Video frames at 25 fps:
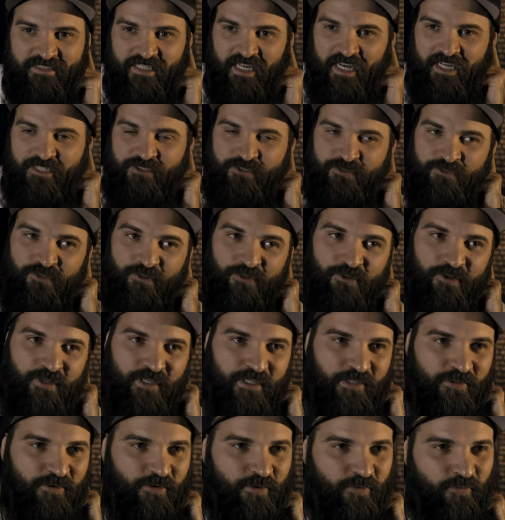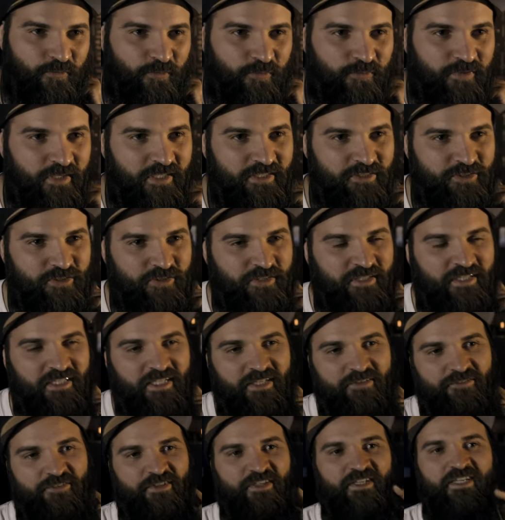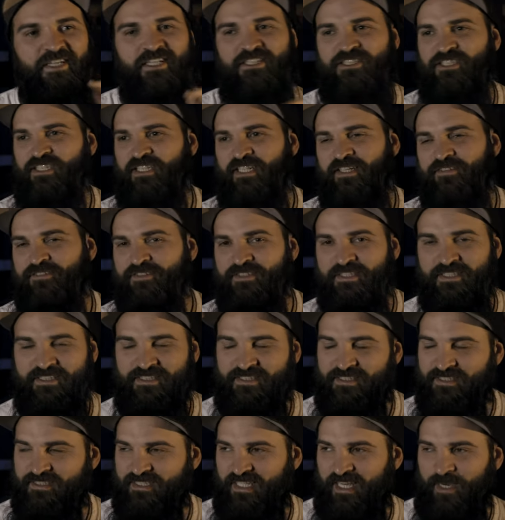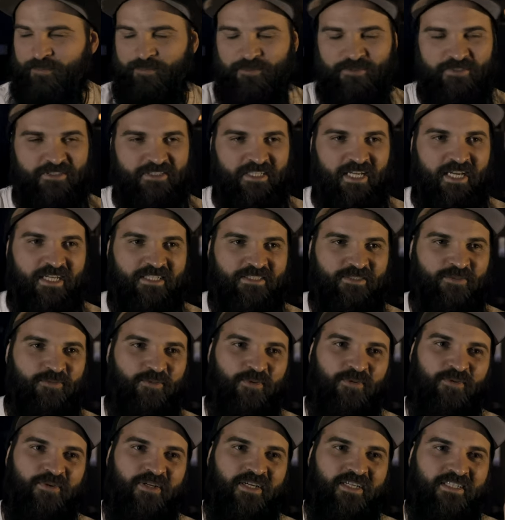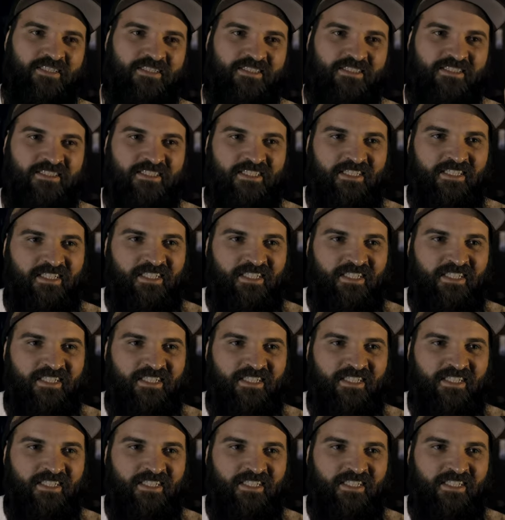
a 130-year-old walnut tree, and every year she gives us a couple sacks of walnuts.